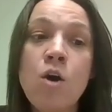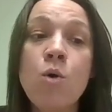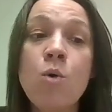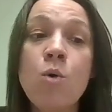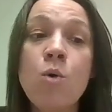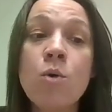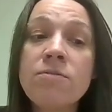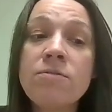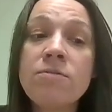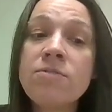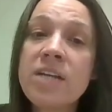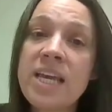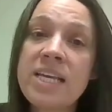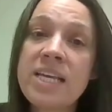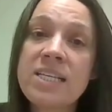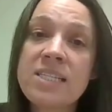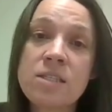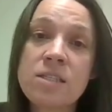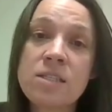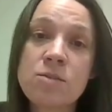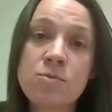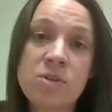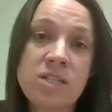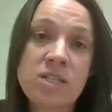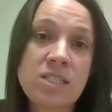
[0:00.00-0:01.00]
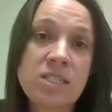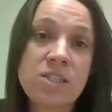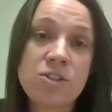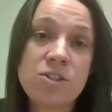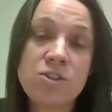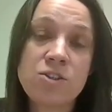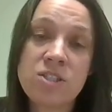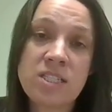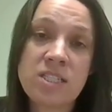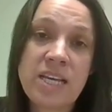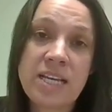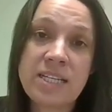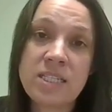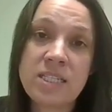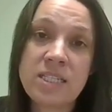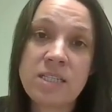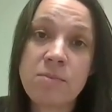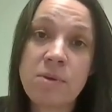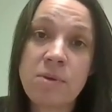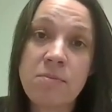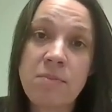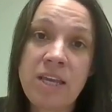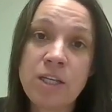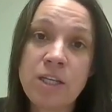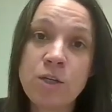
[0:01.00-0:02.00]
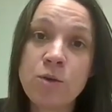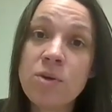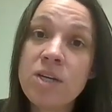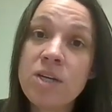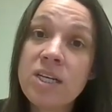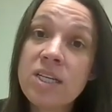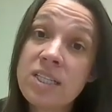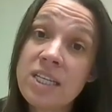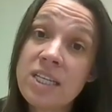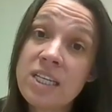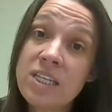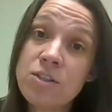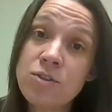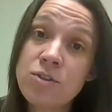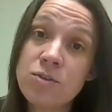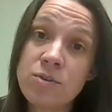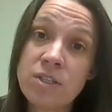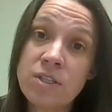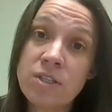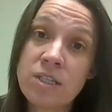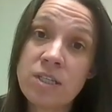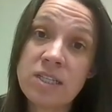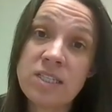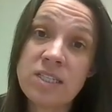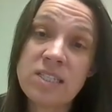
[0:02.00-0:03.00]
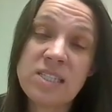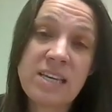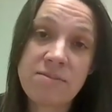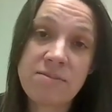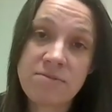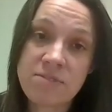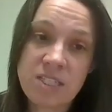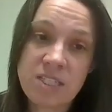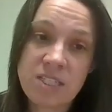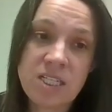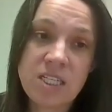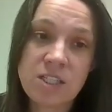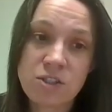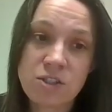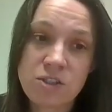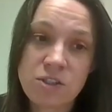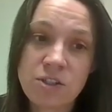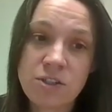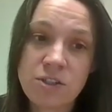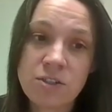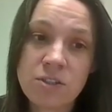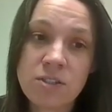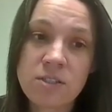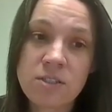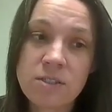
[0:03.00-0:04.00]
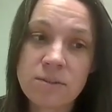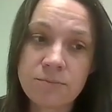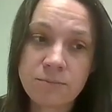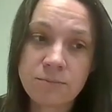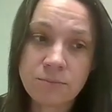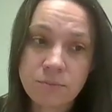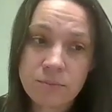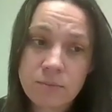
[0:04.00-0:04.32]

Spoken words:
or for cases where decisions had to be made quickly due to safety concerns.